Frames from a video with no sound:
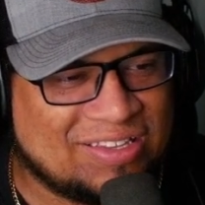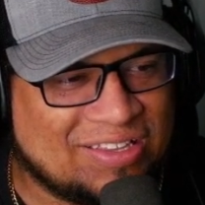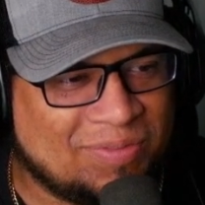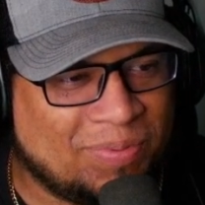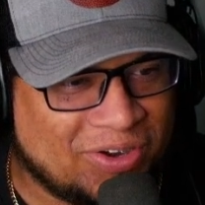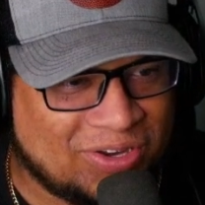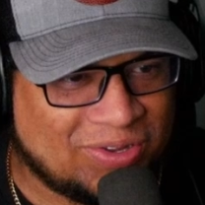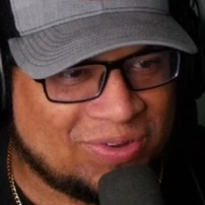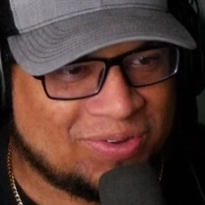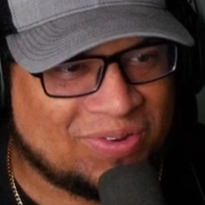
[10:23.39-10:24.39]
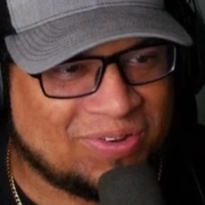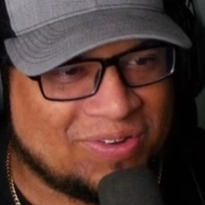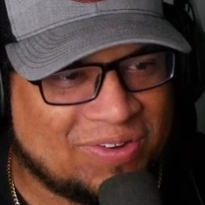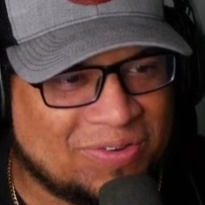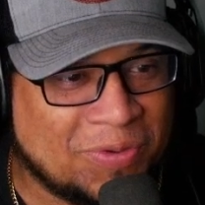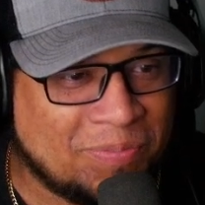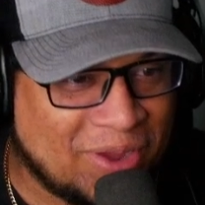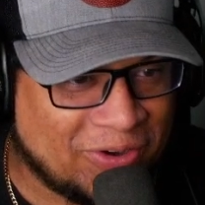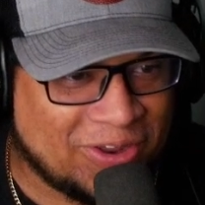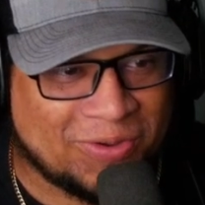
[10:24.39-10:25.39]
Purdue with
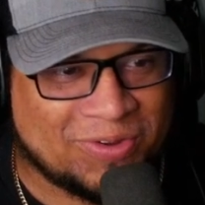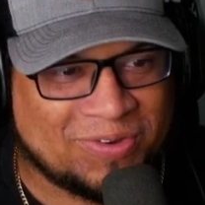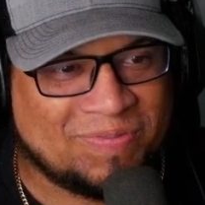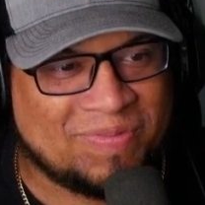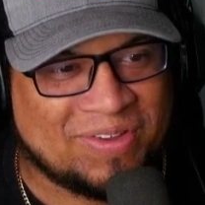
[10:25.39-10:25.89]
Barry Odom,